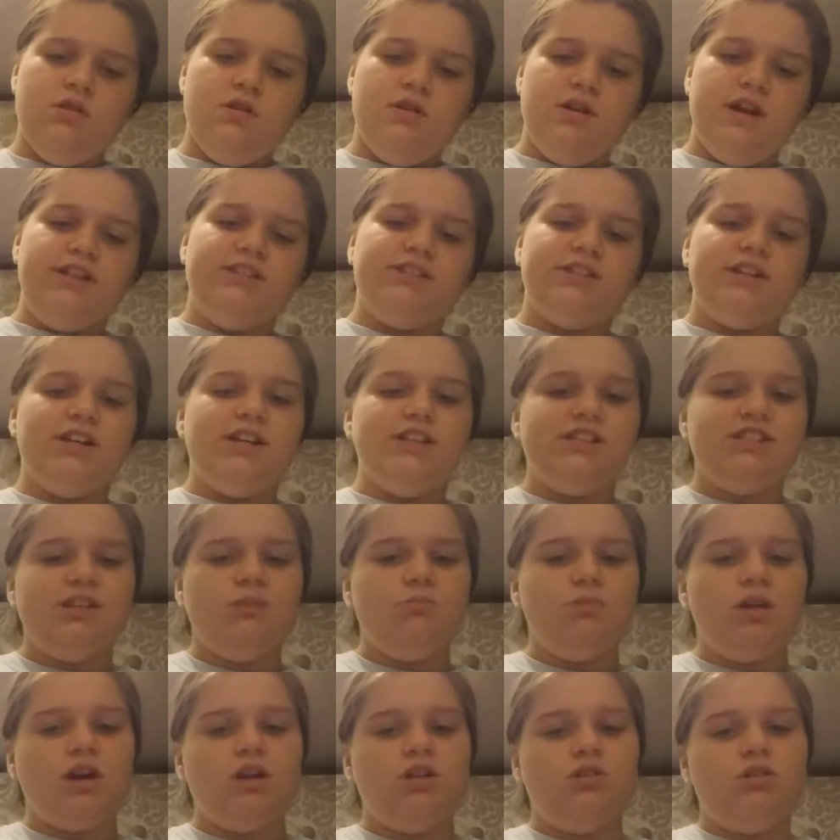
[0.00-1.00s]
It's going to
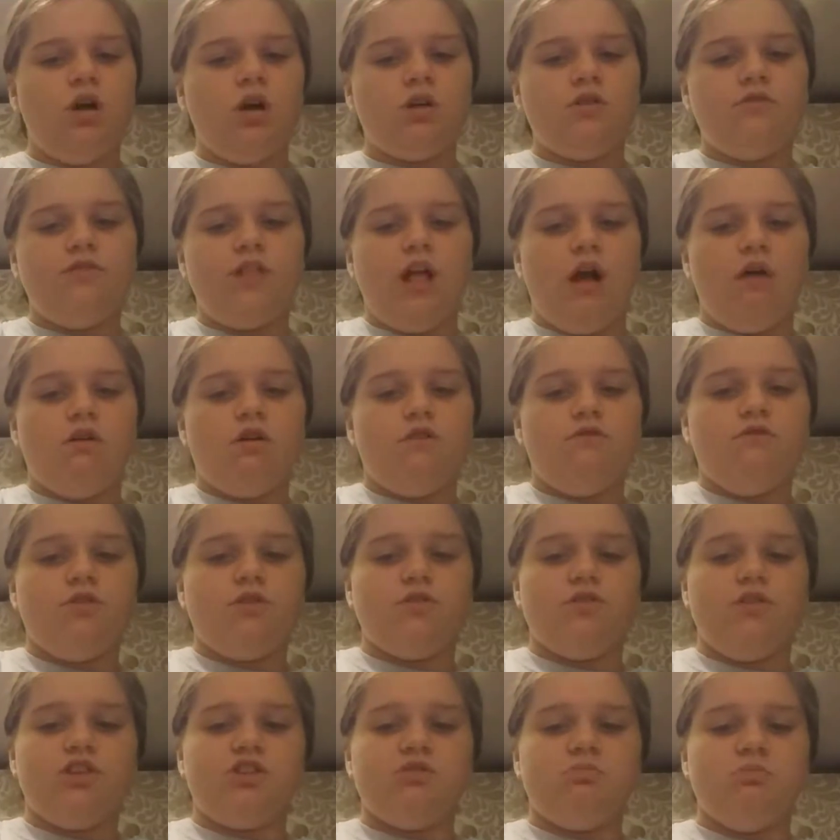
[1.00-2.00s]
seem like a lot of flour
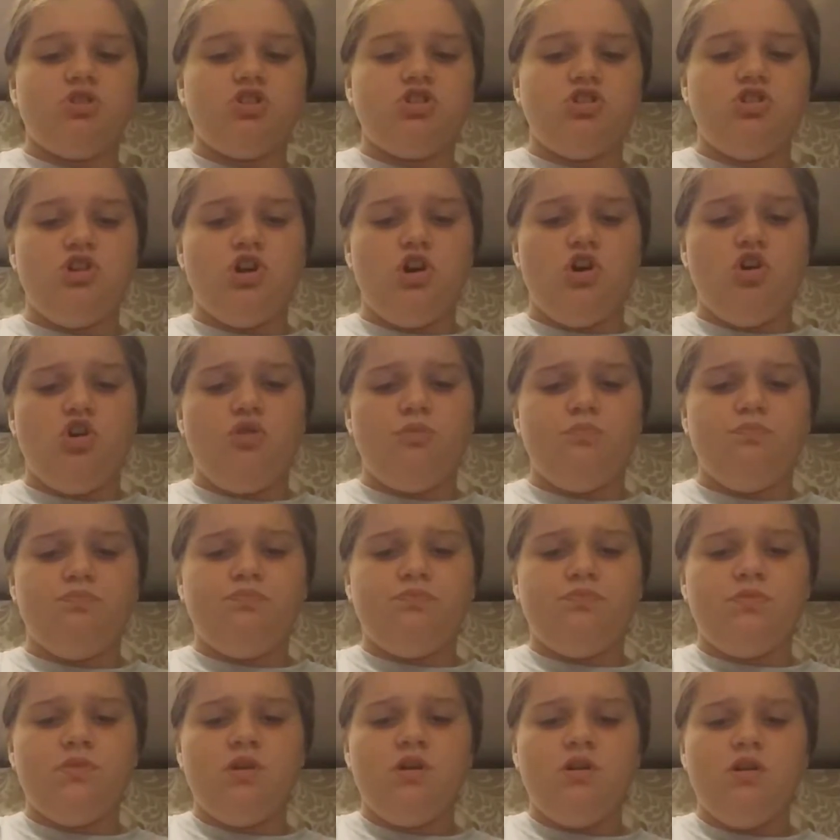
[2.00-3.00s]
for this much dough,
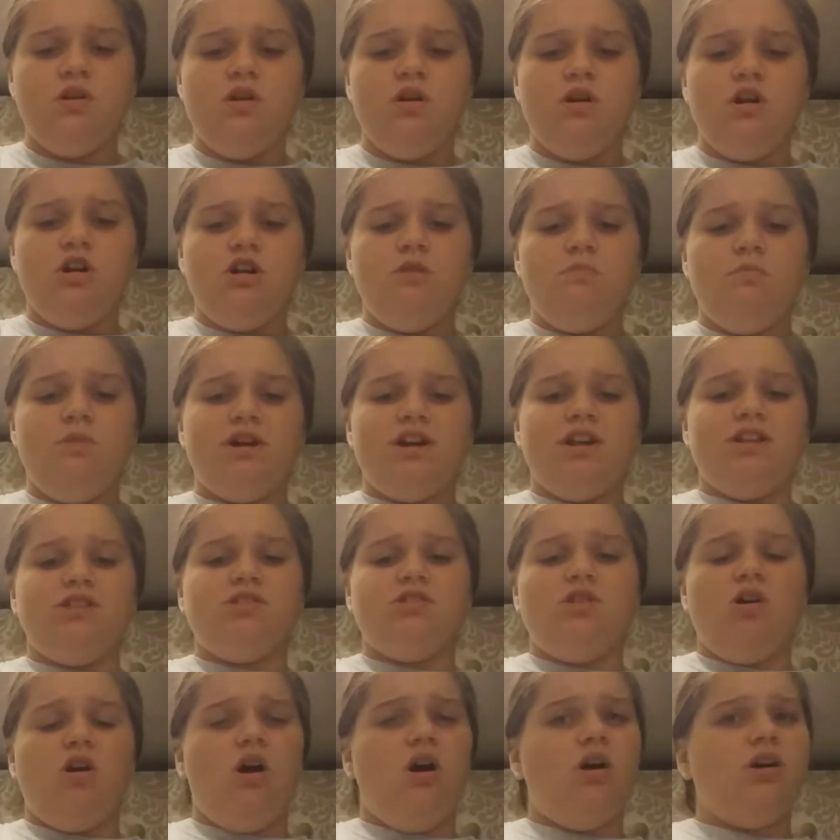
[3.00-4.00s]
but
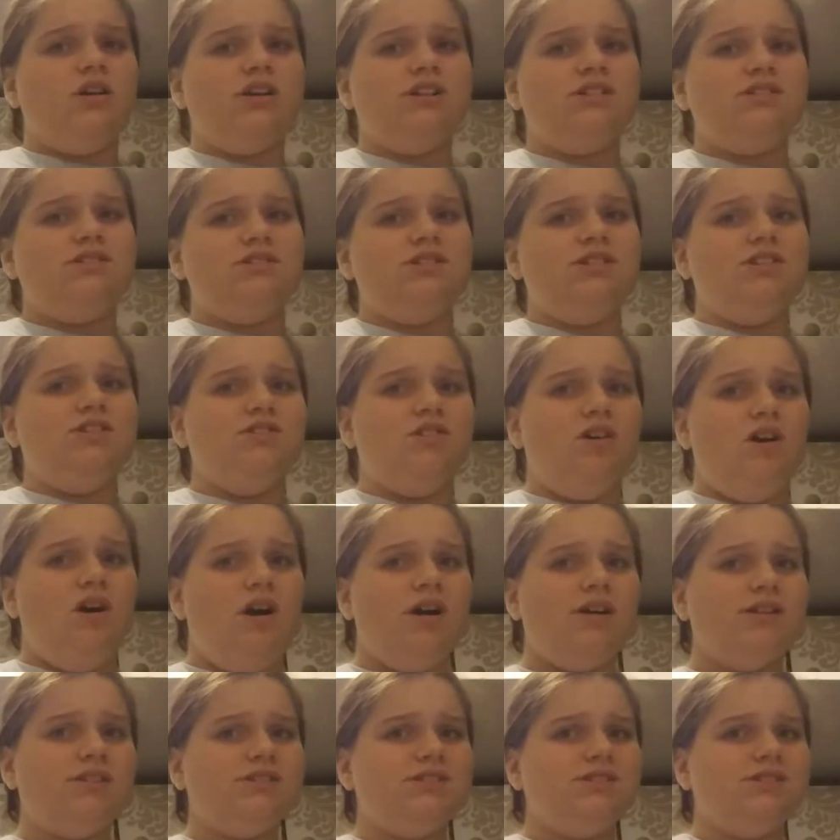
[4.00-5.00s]
it's honestly
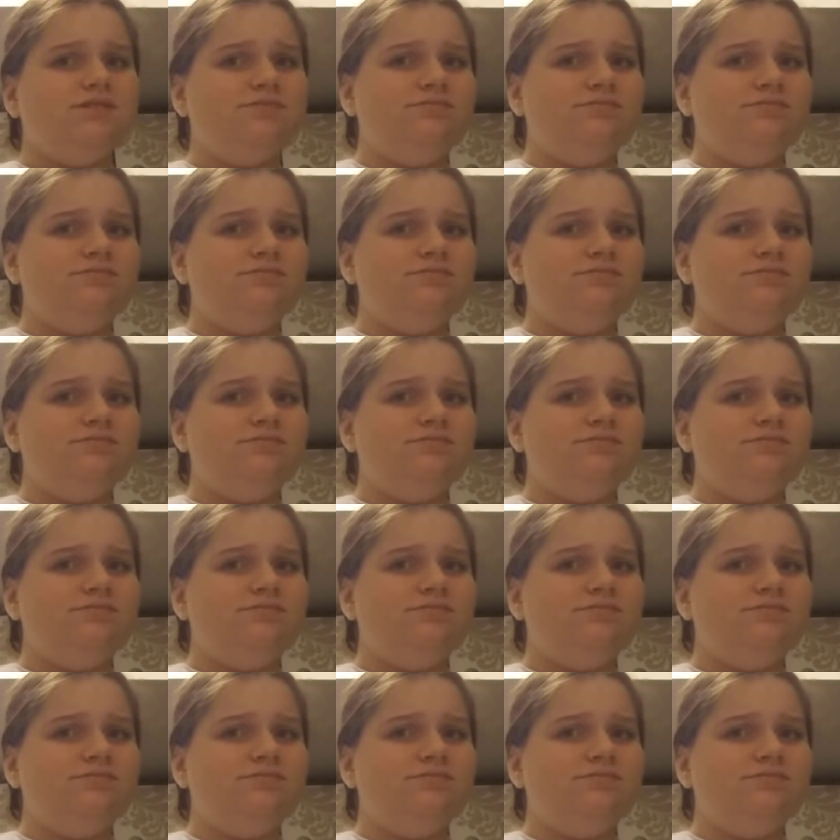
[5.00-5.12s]
not.